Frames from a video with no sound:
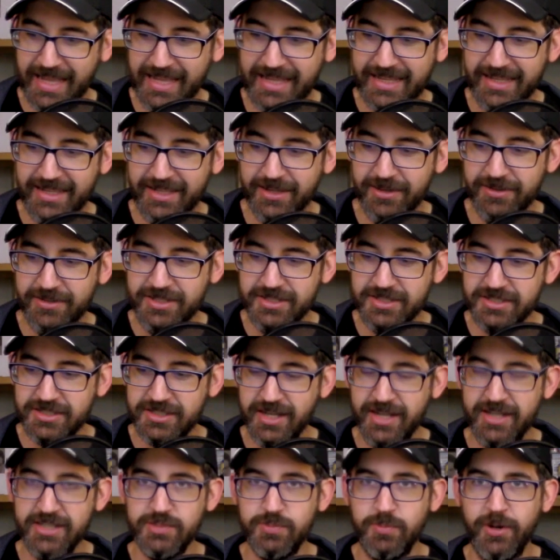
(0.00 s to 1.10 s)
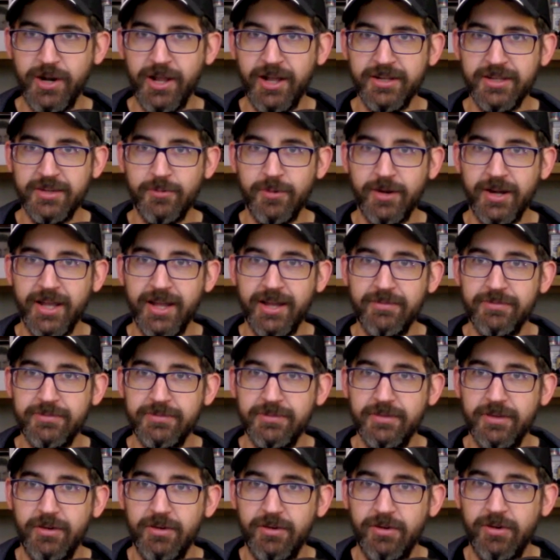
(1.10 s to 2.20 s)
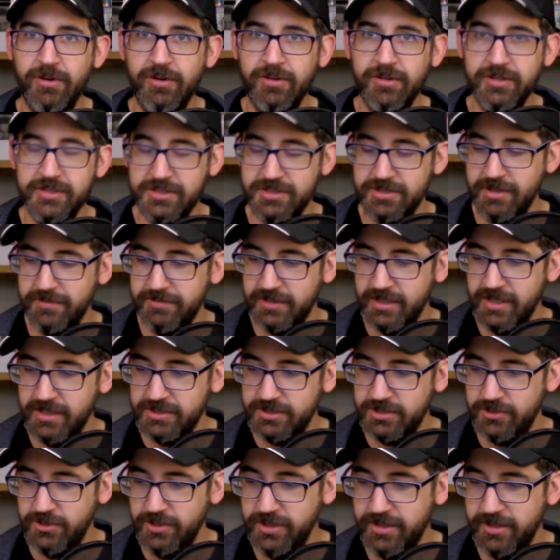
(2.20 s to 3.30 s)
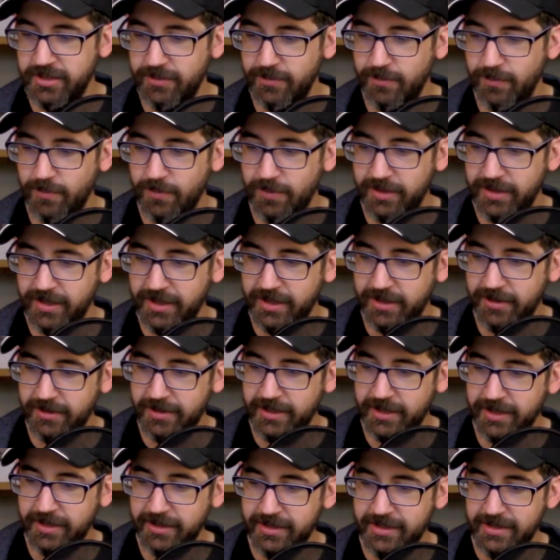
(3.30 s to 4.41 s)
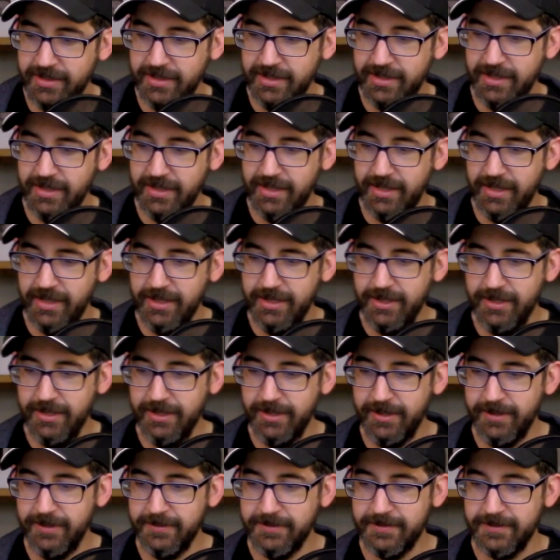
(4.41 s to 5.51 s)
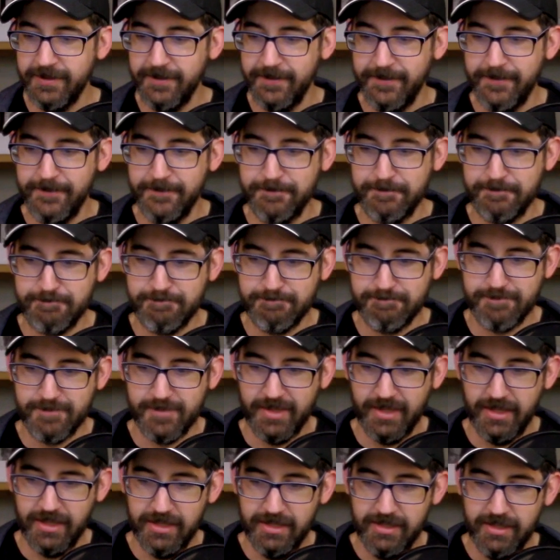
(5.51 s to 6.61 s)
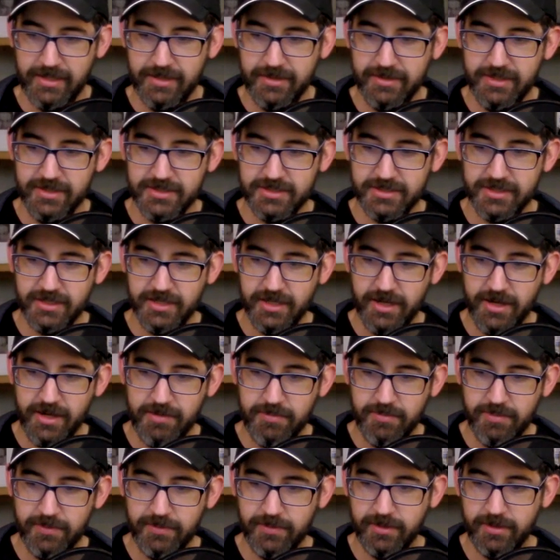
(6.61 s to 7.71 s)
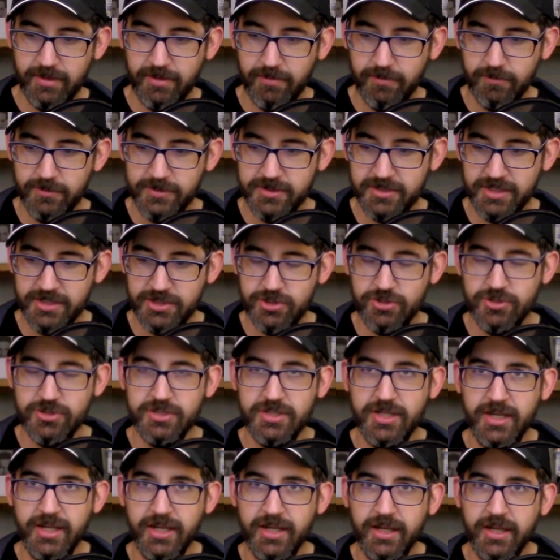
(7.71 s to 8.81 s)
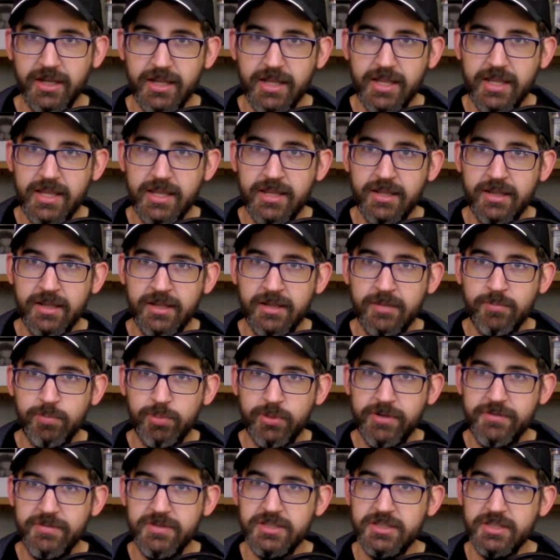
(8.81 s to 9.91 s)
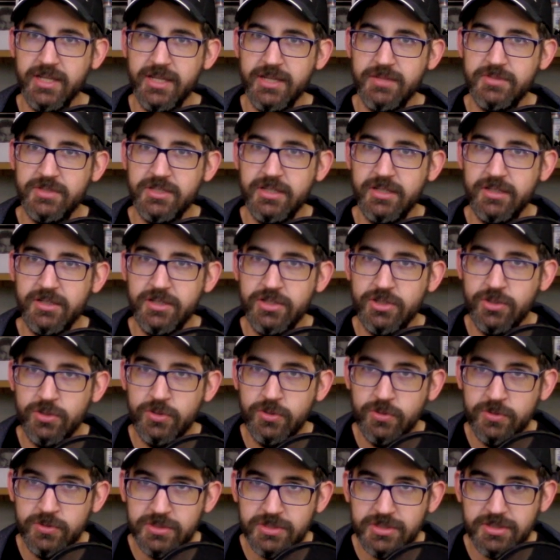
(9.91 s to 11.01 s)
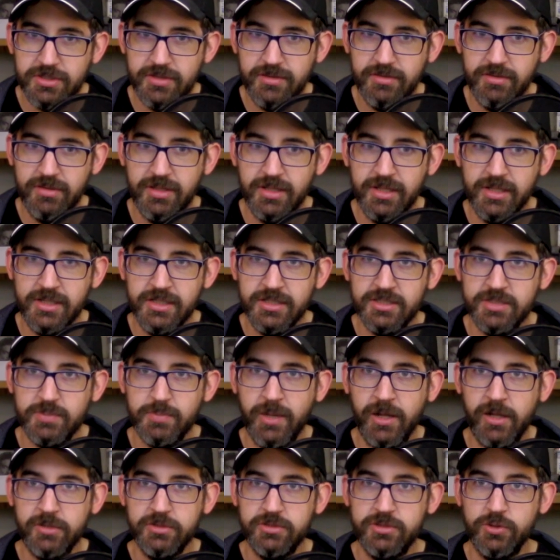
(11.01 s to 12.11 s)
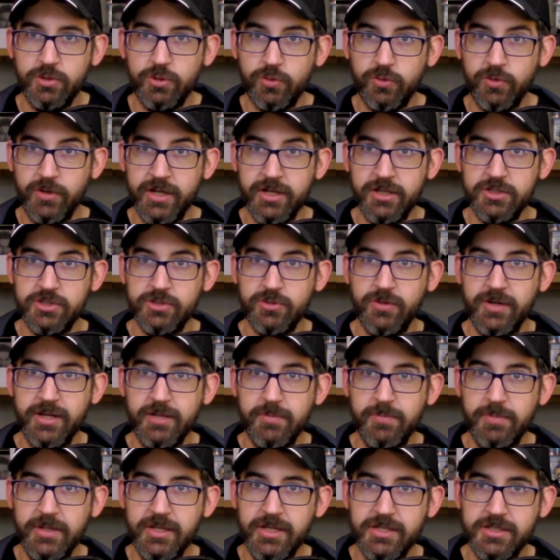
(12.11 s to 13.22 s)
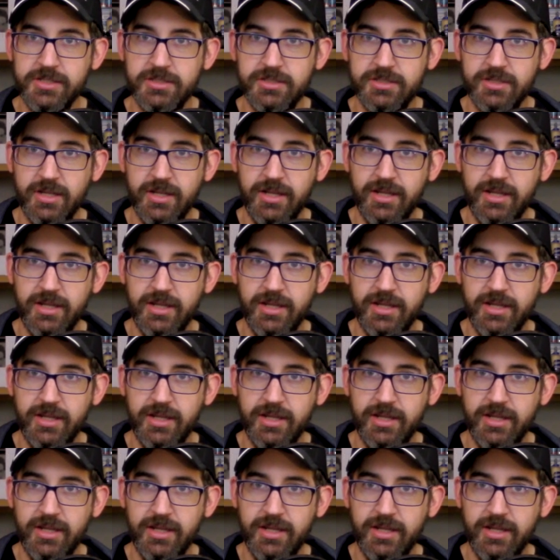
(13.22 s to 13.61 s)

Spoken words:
he just kind of spread out. I didn't want to have all his stuff concentrated in one area. And this game was interesting. In previous games, he had used the spell to create a terrain piece,